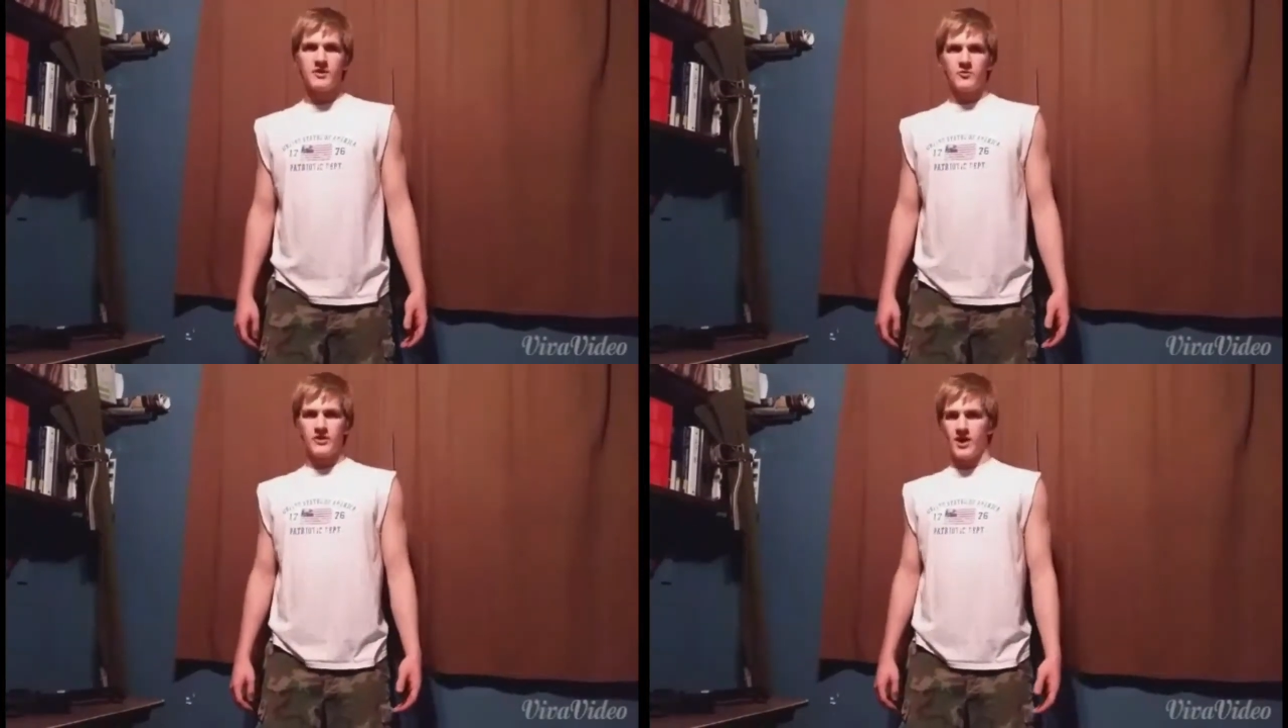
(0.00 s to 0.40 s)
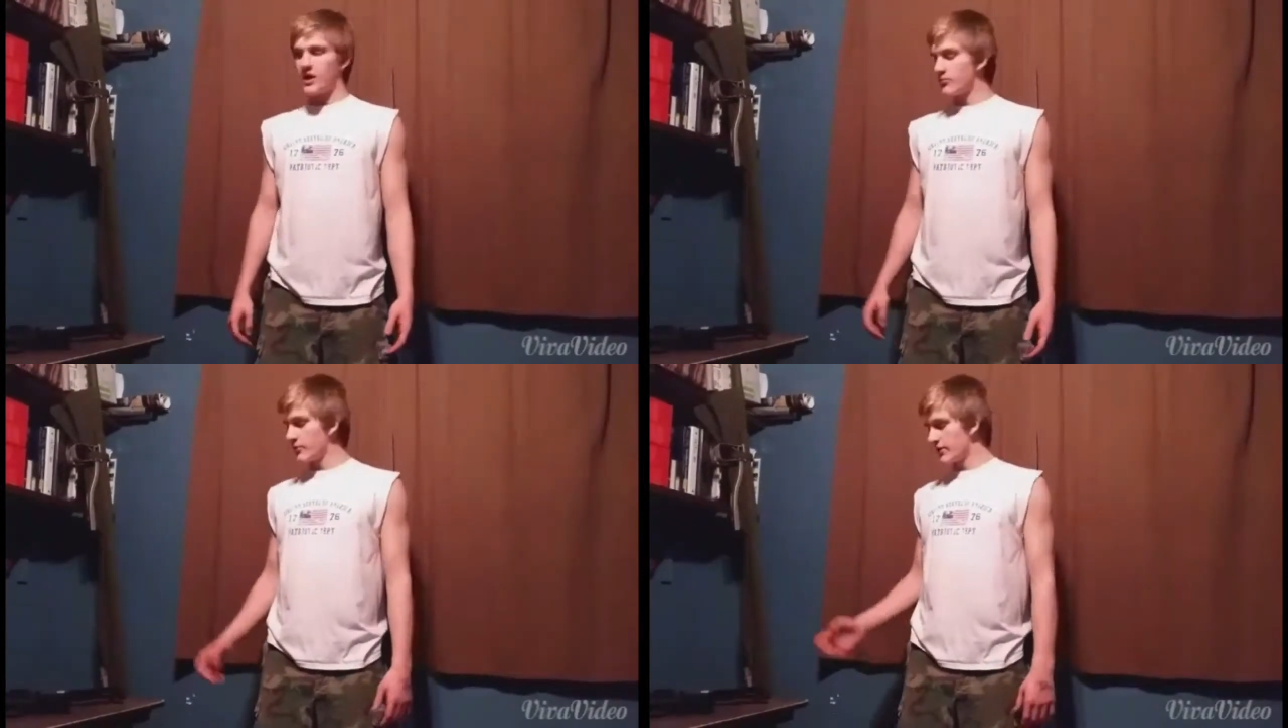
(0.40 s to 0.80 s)
when
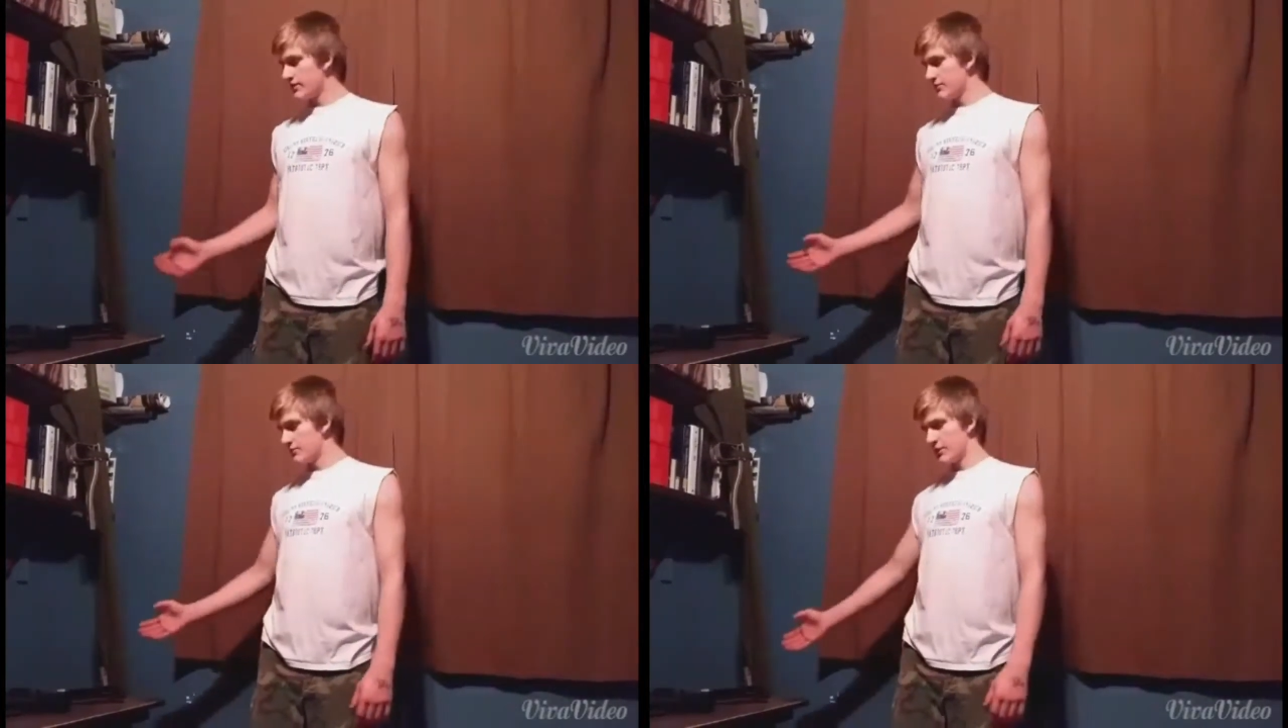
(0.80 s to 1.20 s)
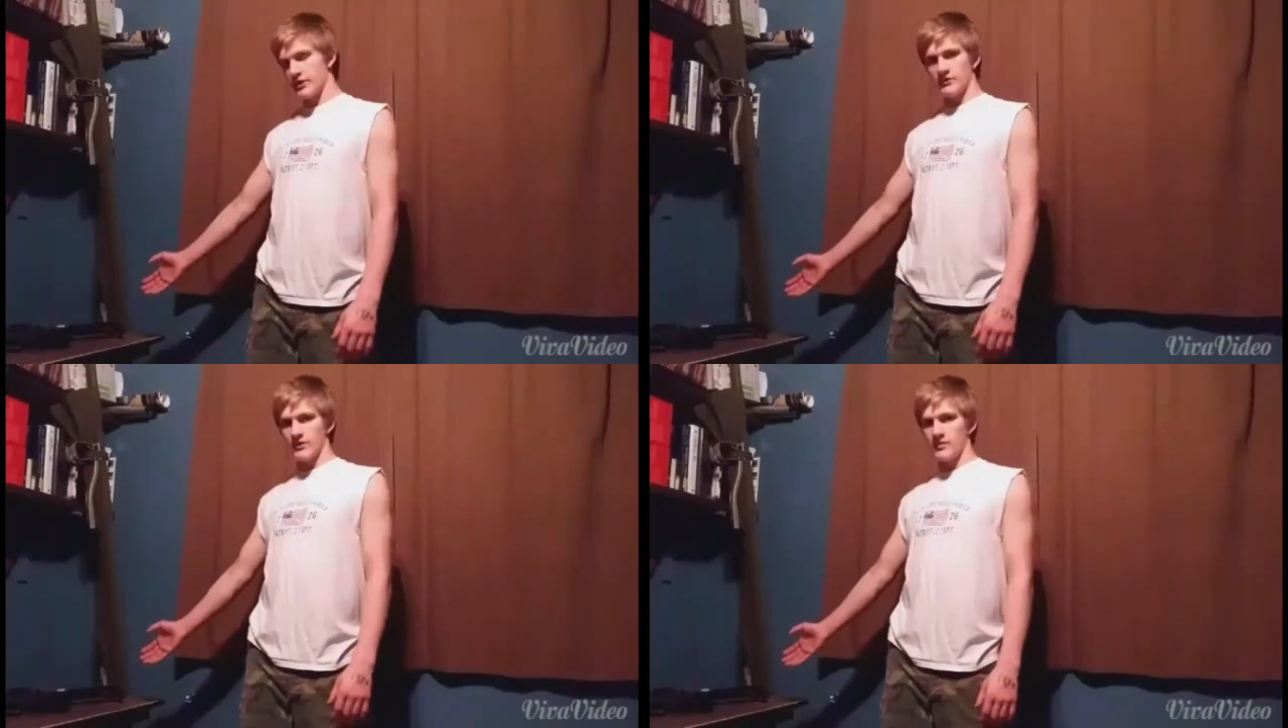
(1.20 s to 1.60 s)
operating a
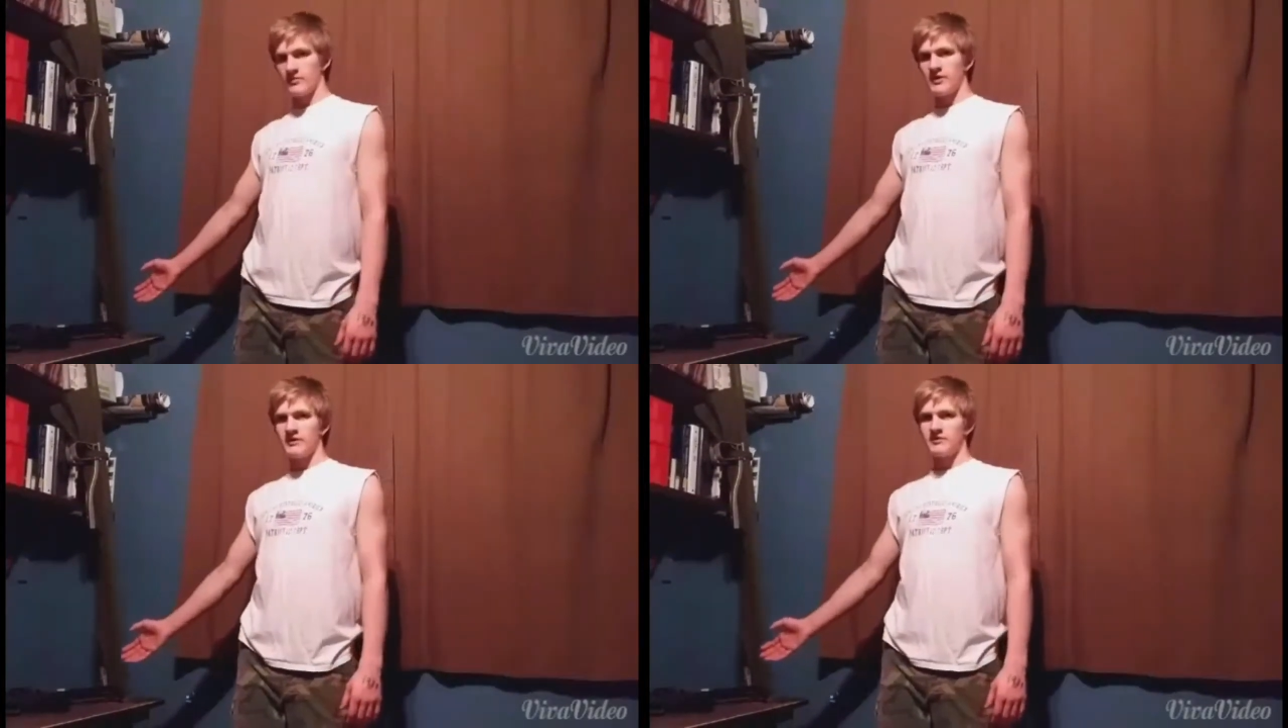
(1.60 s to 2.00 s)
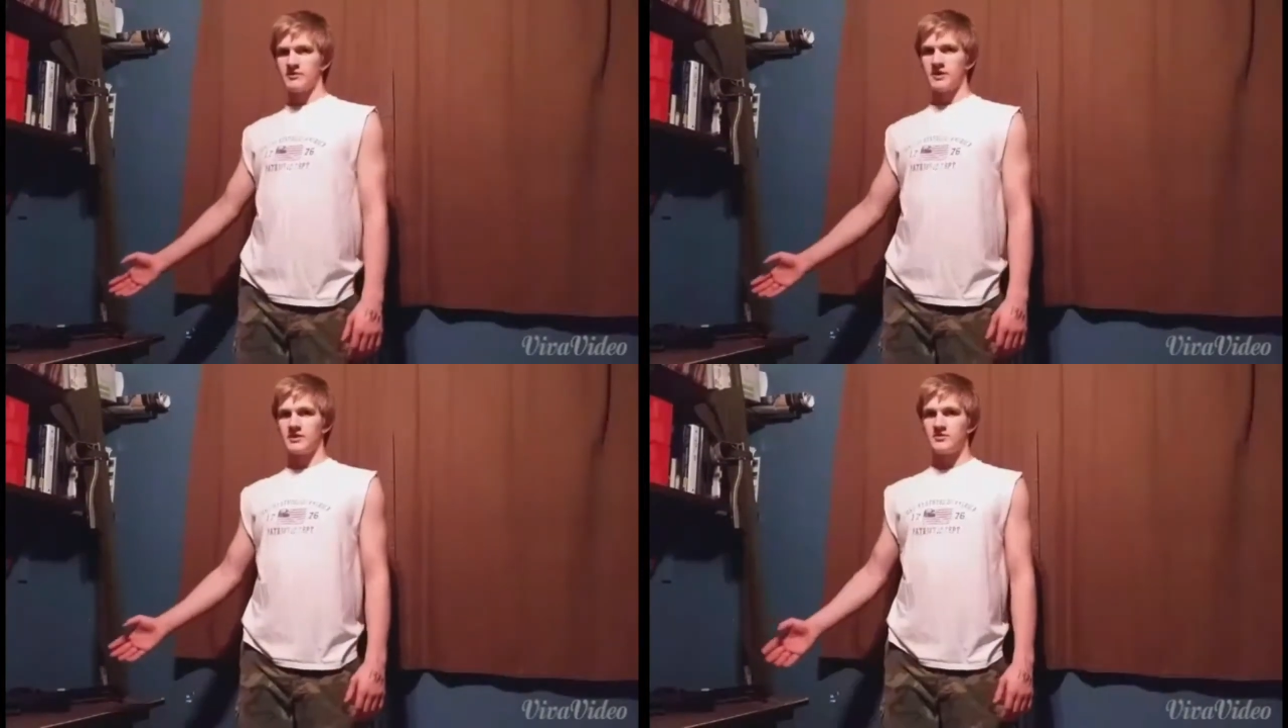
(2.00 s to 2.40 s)
firearm
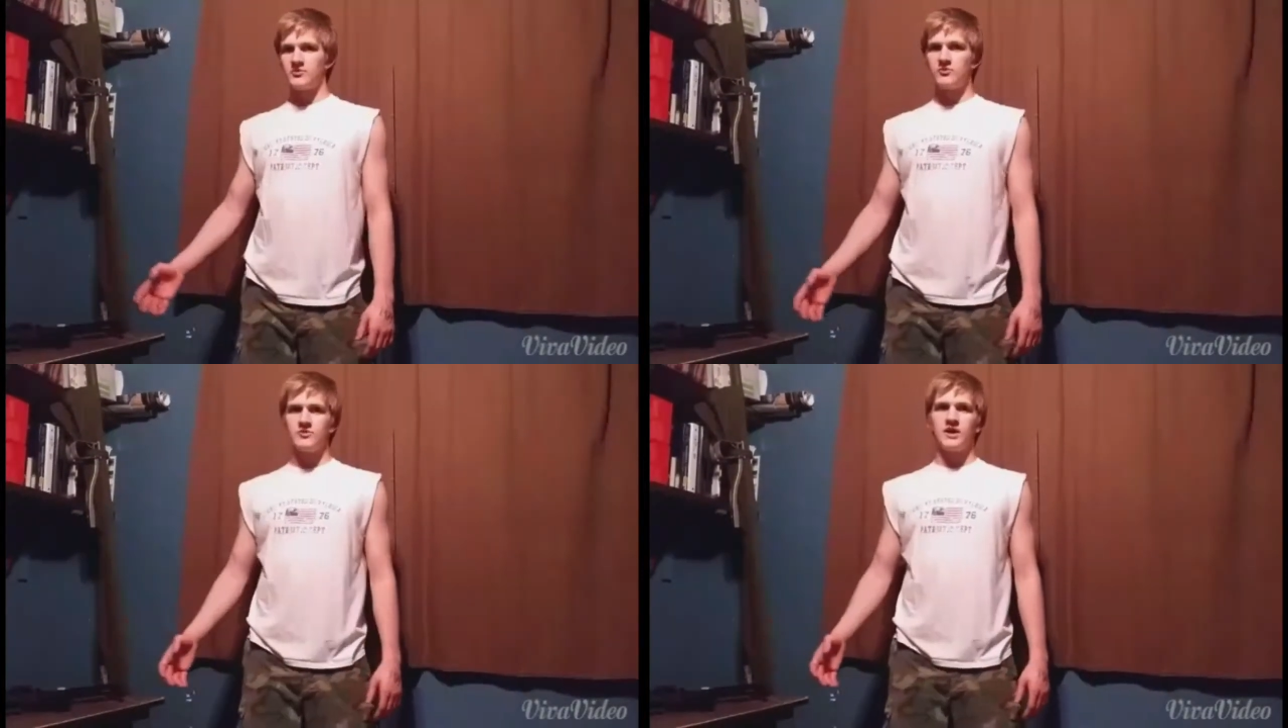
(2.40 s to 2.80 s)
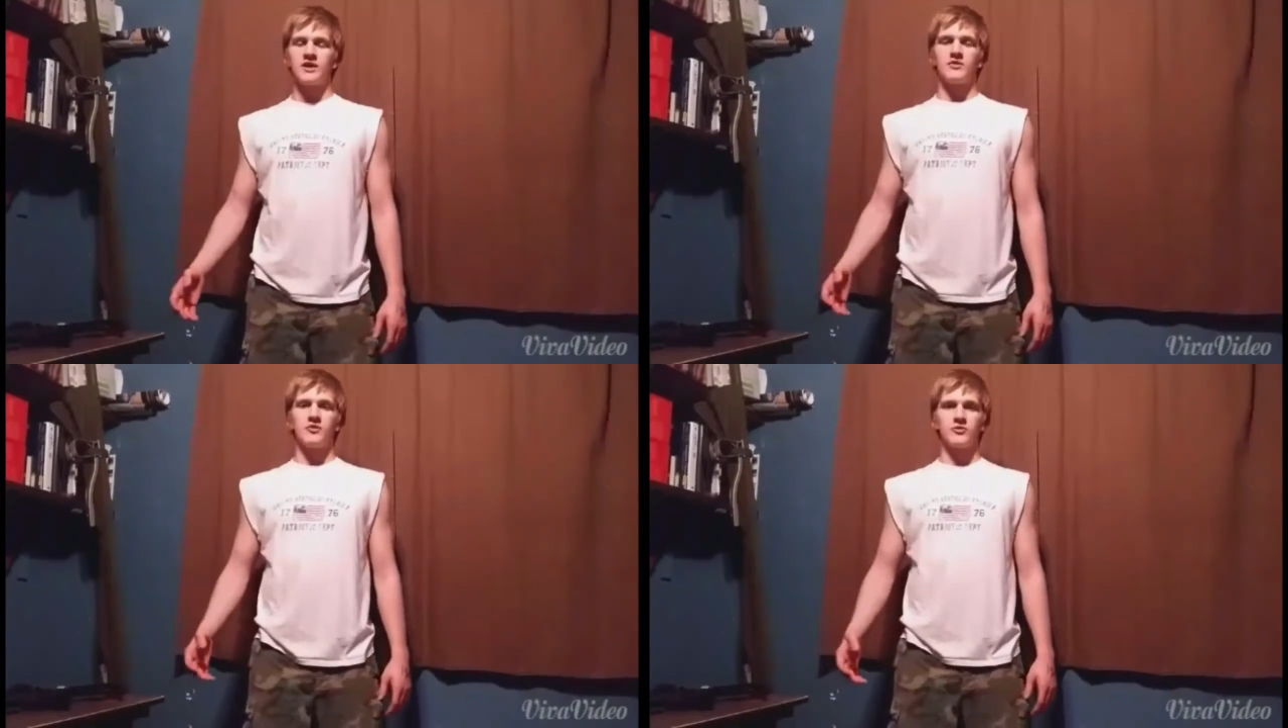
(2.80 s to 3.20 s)
so that you do not